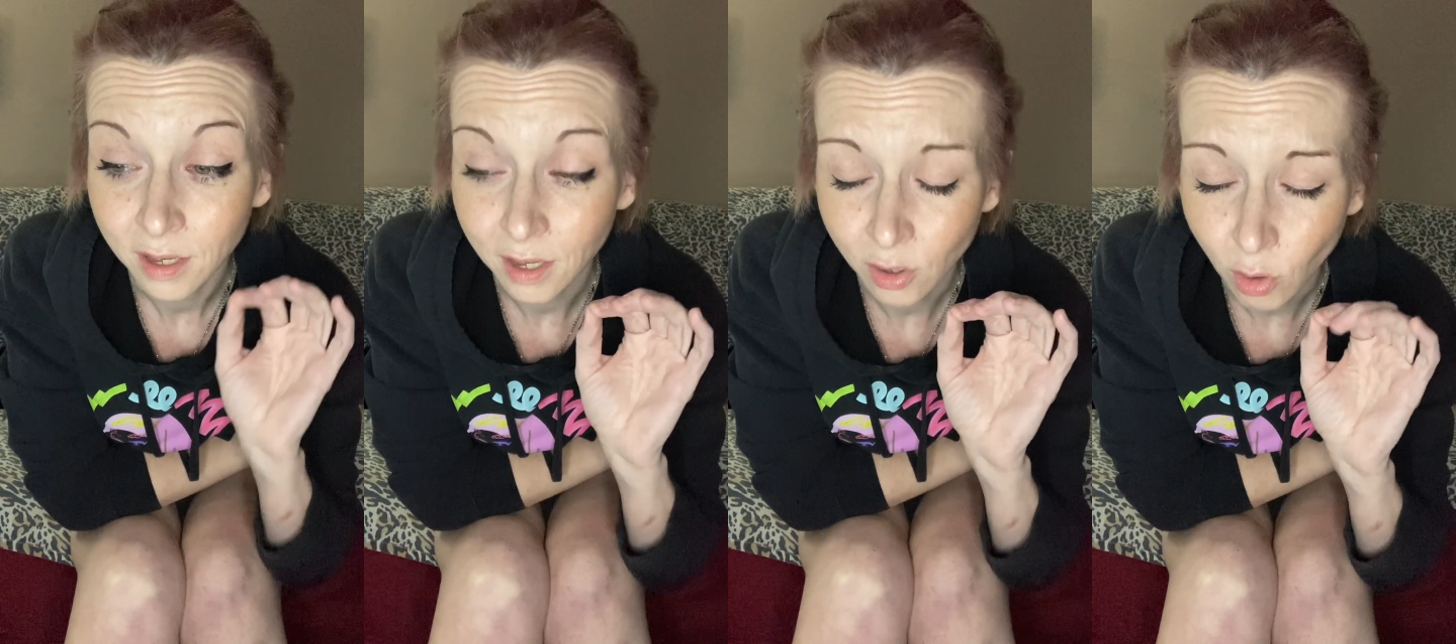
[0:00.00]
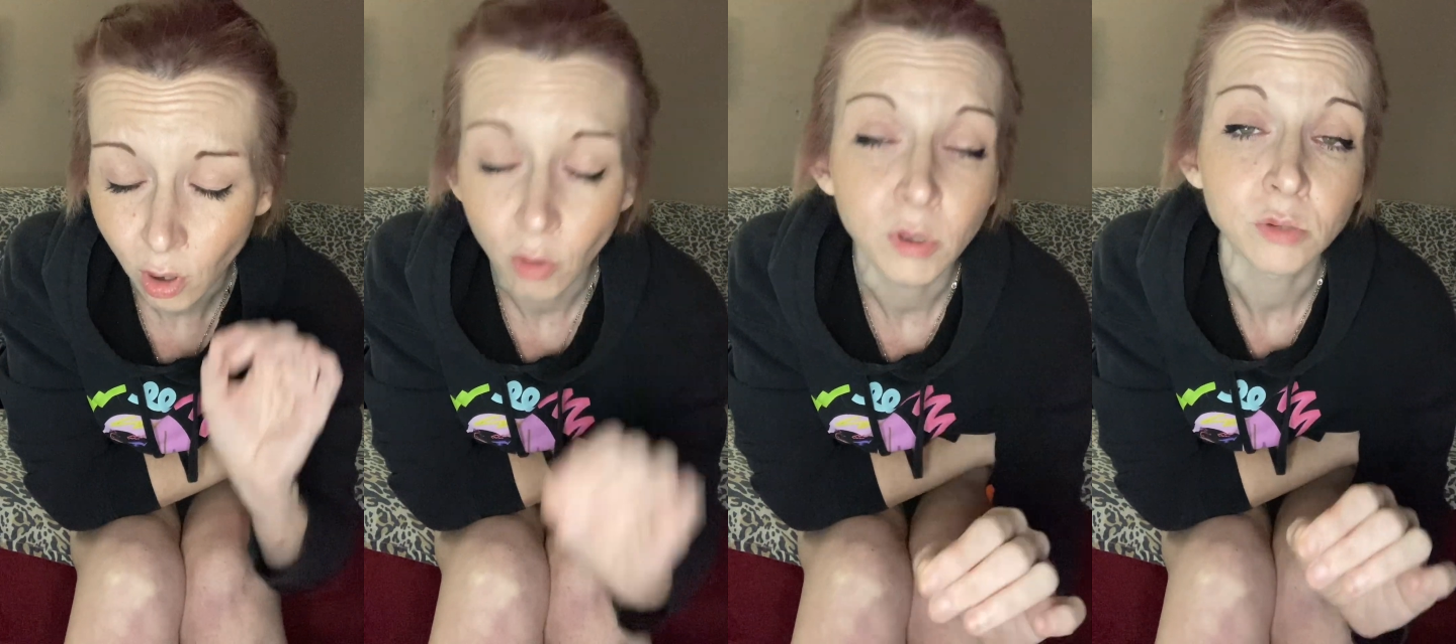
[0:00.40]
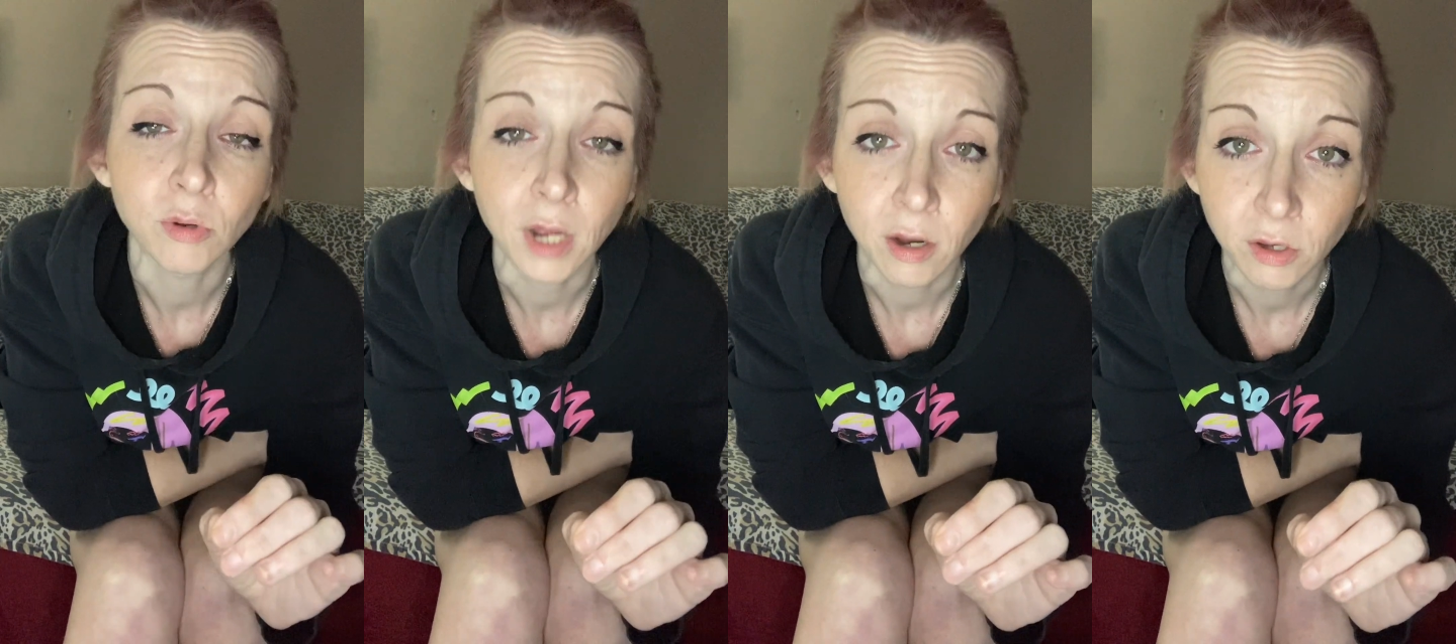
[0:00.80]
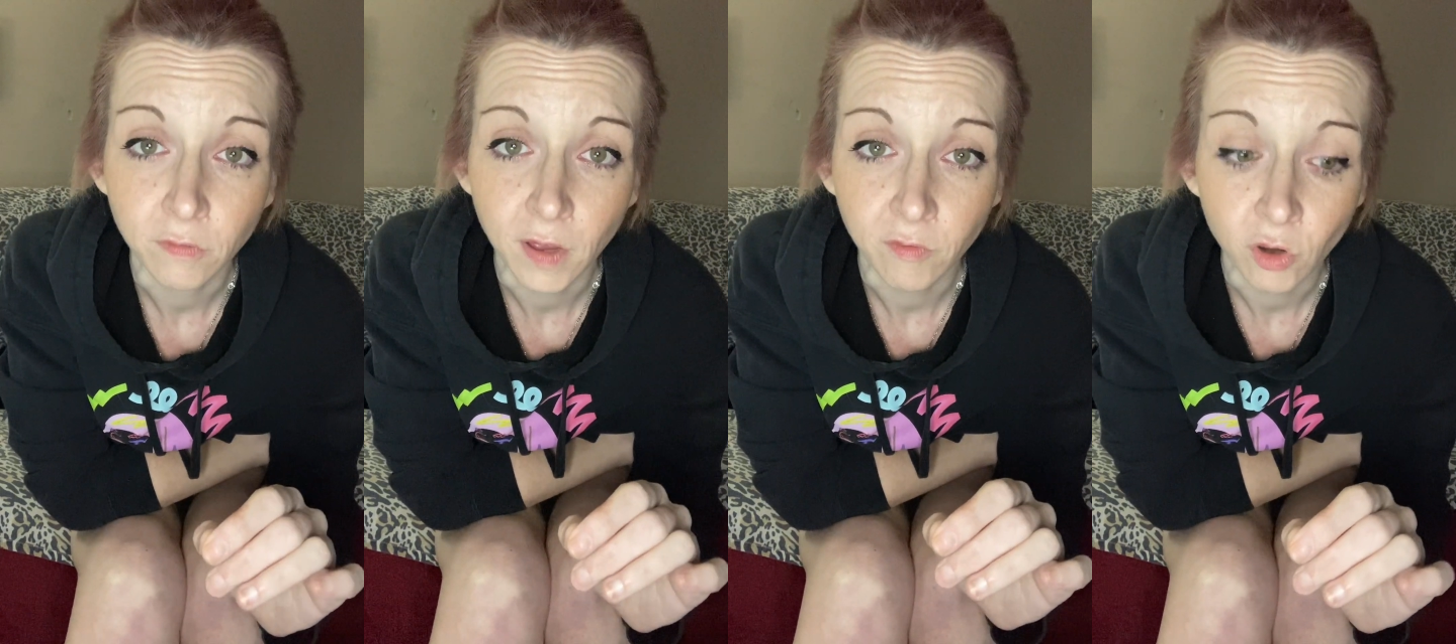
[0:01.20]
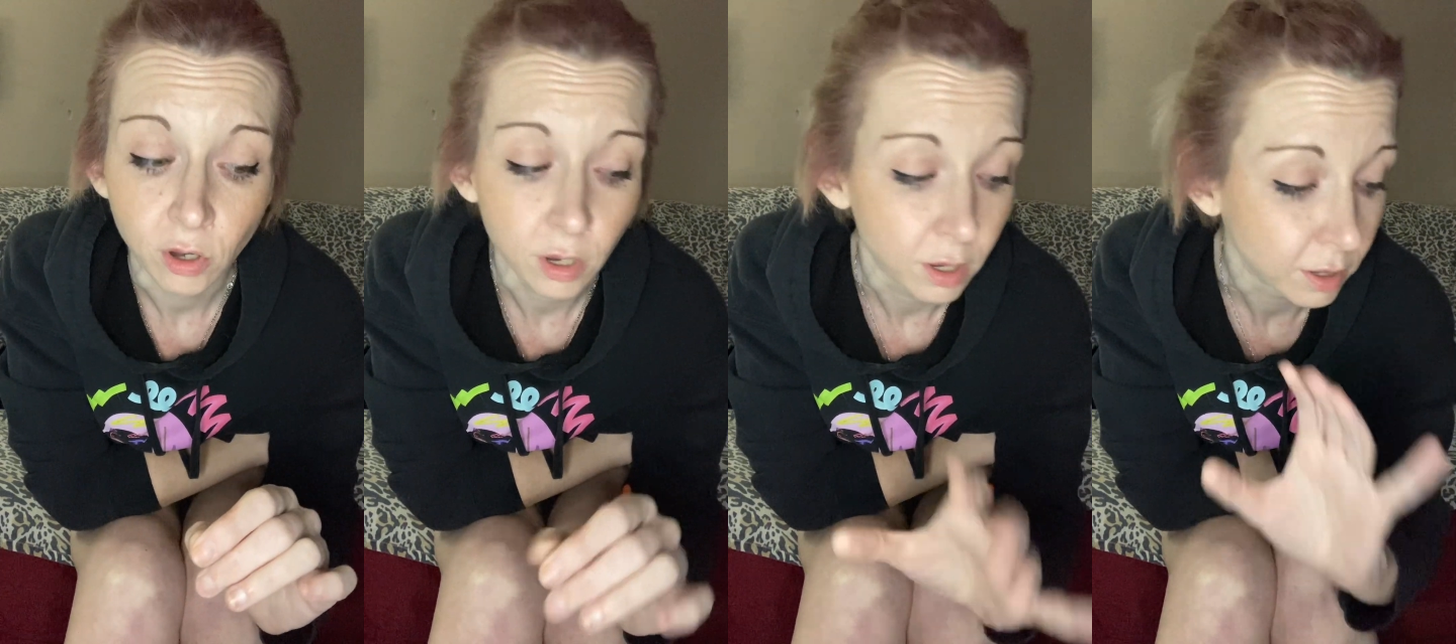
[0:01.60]
it'll always work out in your favor.
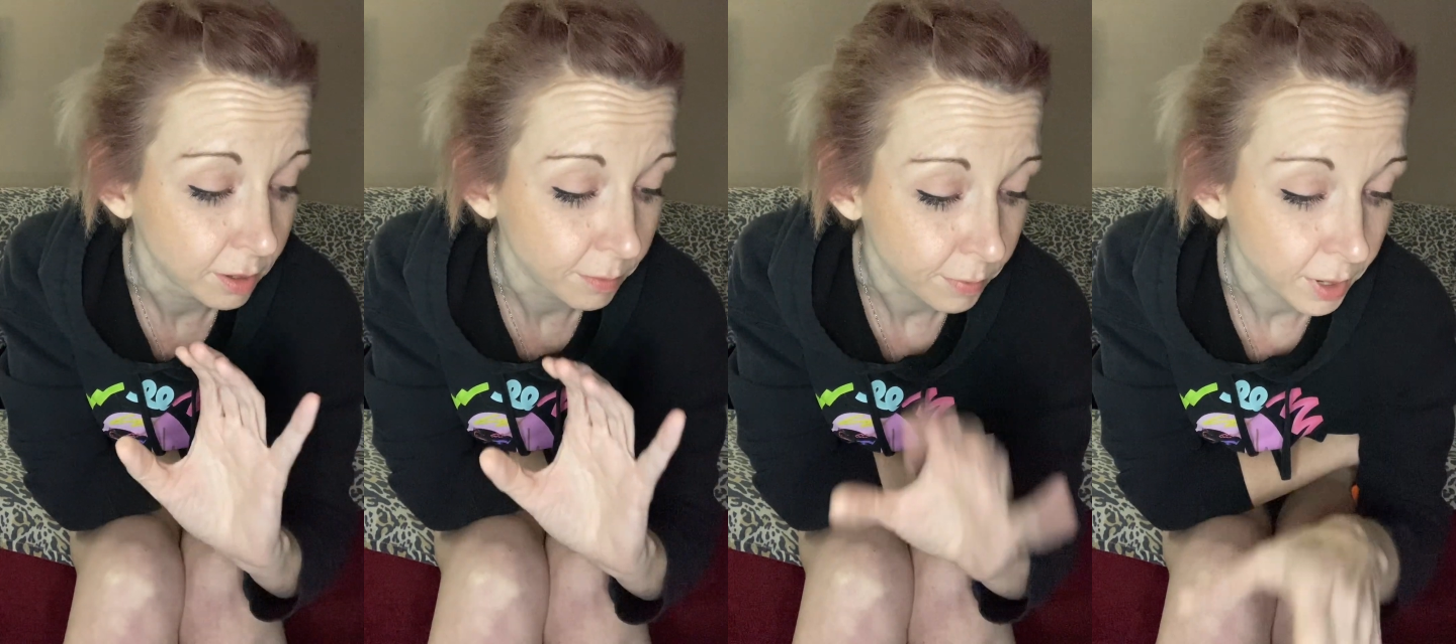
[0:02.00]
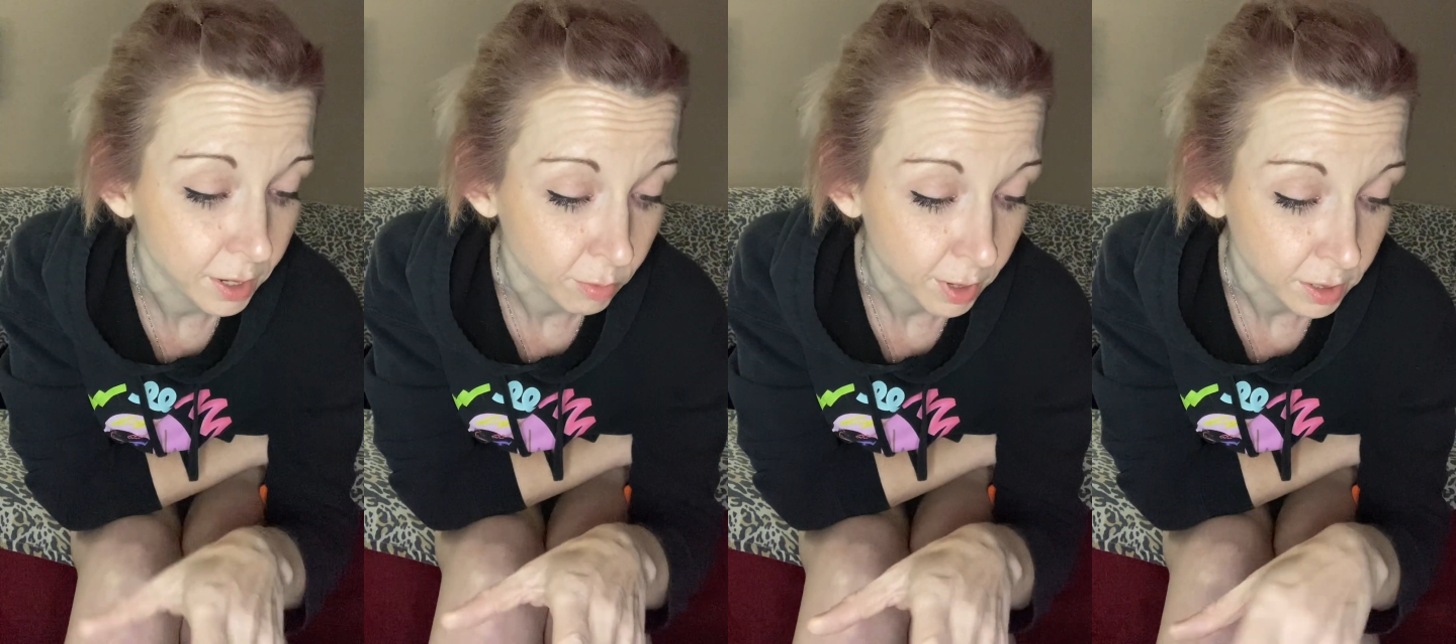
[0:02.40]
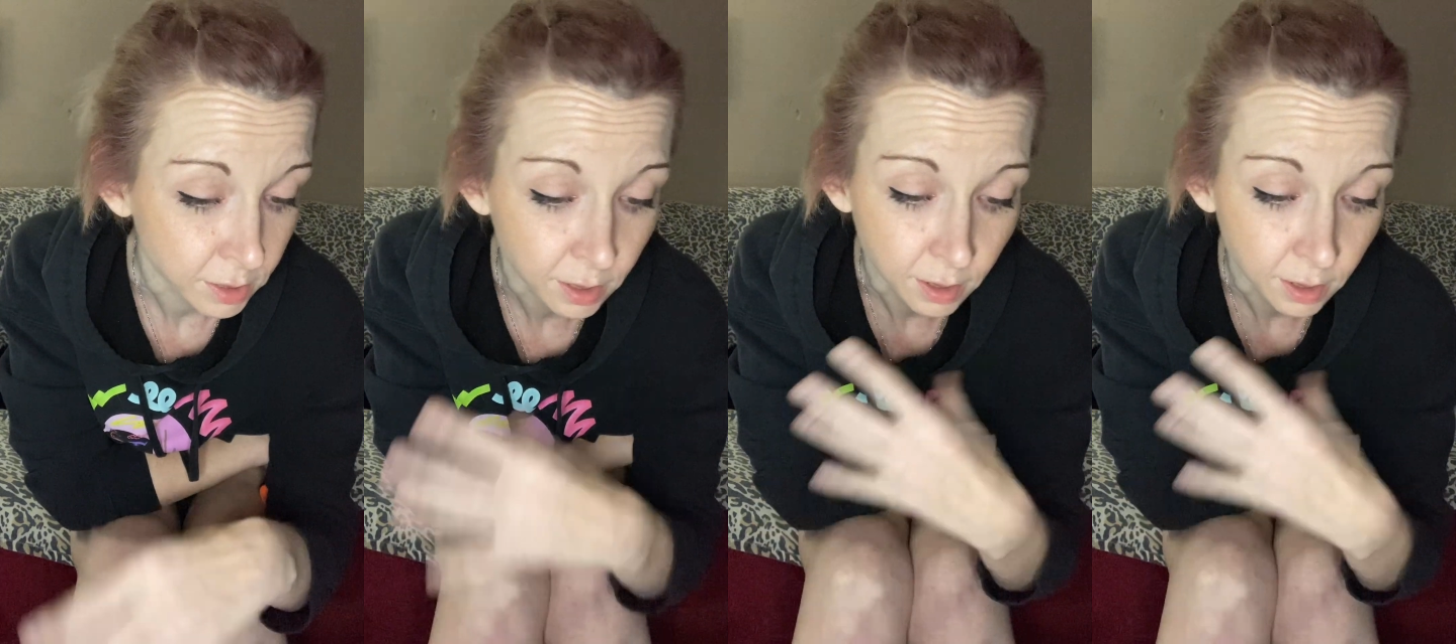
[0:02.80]
But anyways,